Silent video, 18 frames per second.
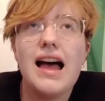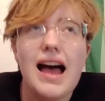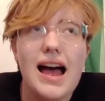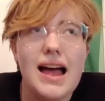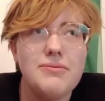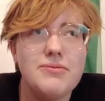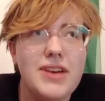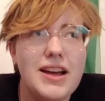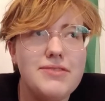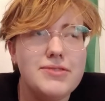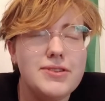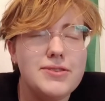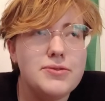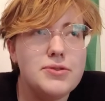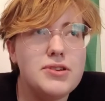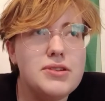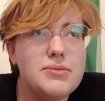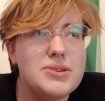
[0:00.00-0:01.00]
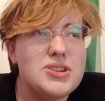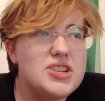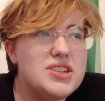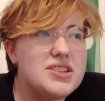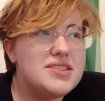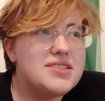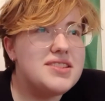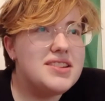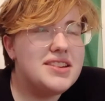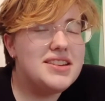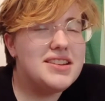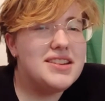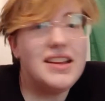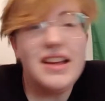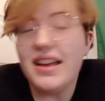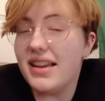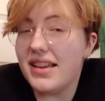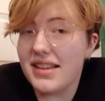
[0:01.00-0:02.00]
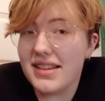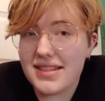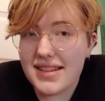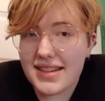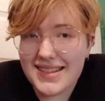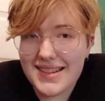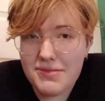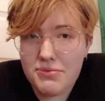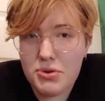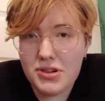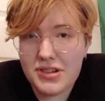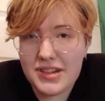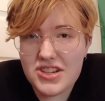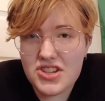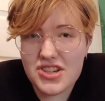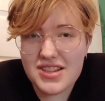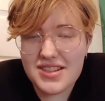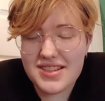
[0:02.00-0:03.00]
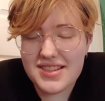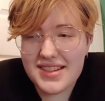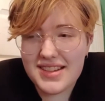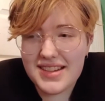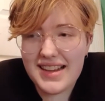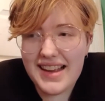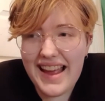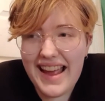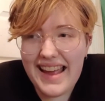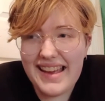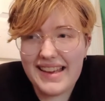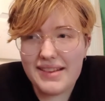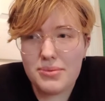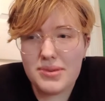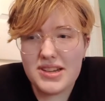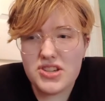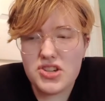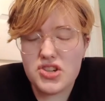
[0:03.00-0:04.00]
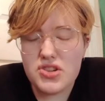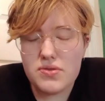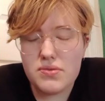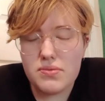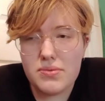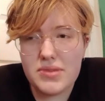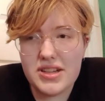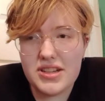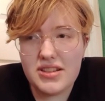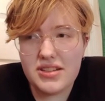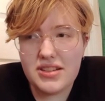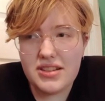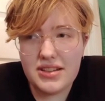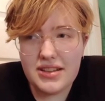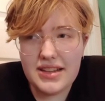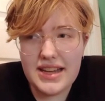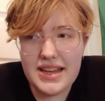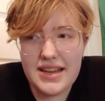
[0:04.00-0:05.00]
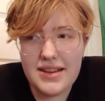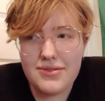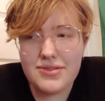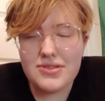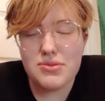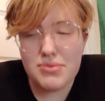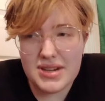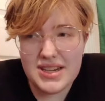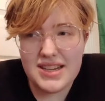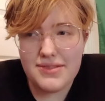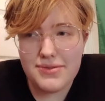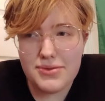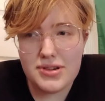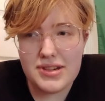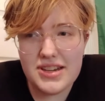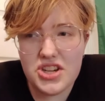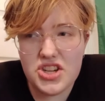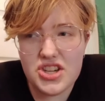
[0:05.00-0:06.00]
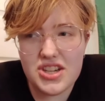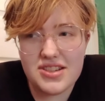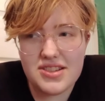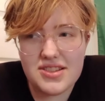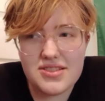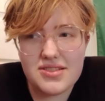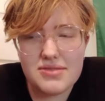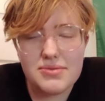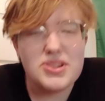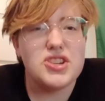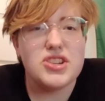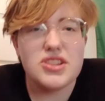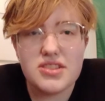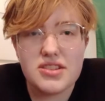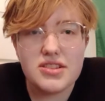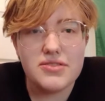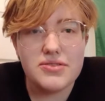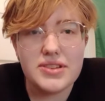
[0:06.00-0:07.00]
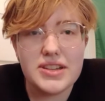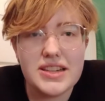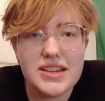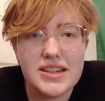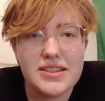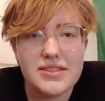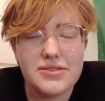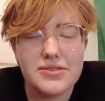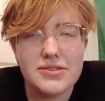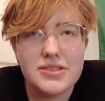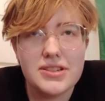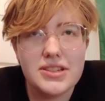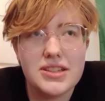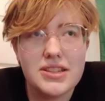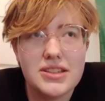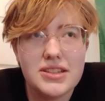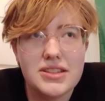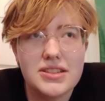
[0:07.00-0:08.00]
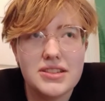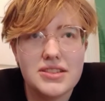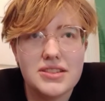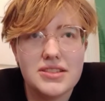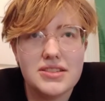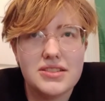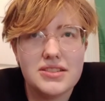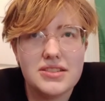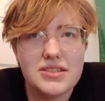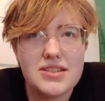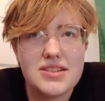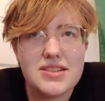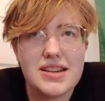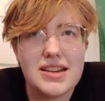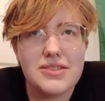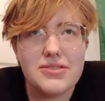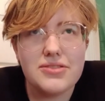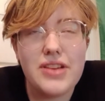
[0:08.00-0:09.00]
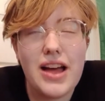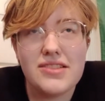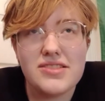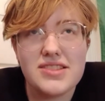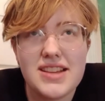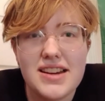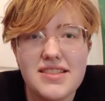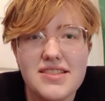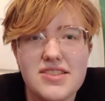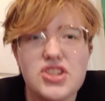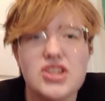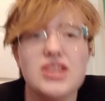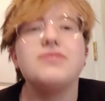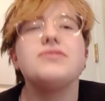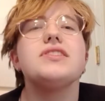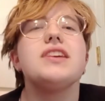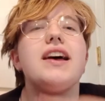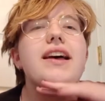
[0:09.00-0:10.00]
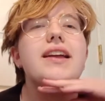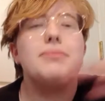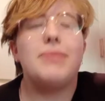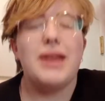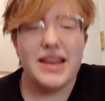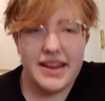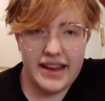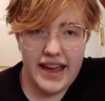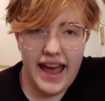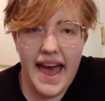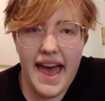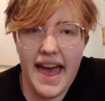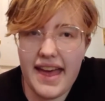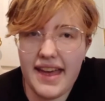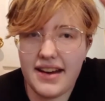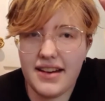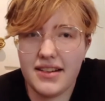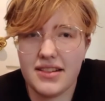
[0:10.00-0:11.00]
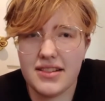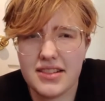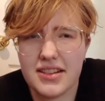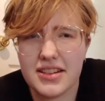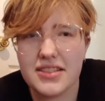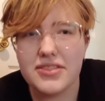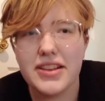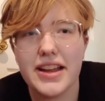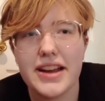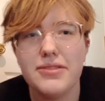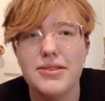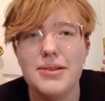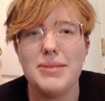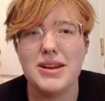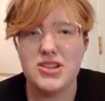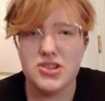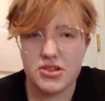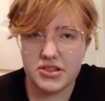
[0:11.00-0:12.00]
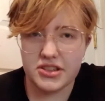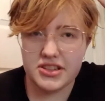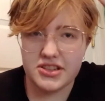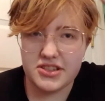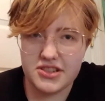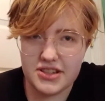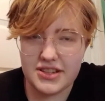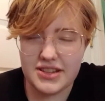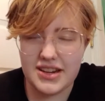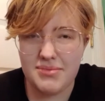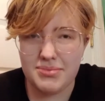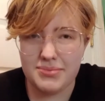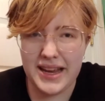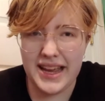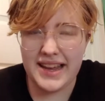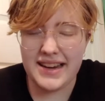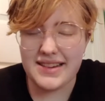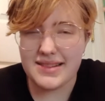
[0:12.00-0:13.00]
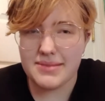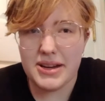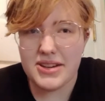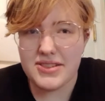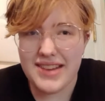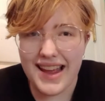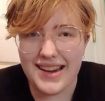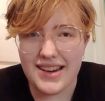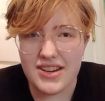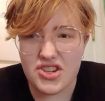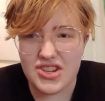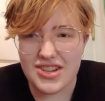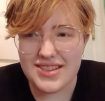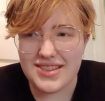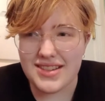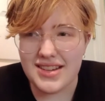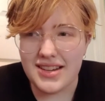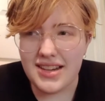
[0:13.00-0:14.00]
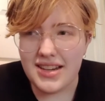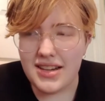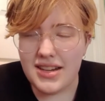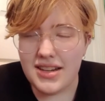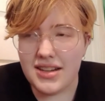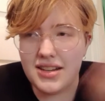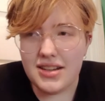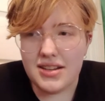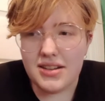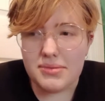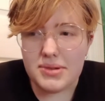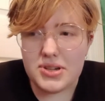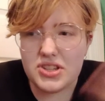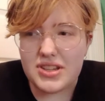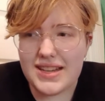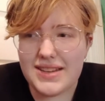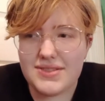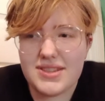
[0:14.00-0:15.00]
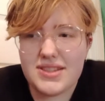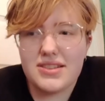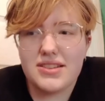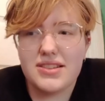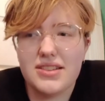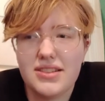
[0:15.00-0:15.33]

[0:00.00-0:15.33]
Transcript: I'm 5'4", which is 64 inches, which will leave 24 inches, which is 2 feet of stuff outside of the shift, and my head, or like from my shoulder to the top of my head, is about 10 inches, which leaves,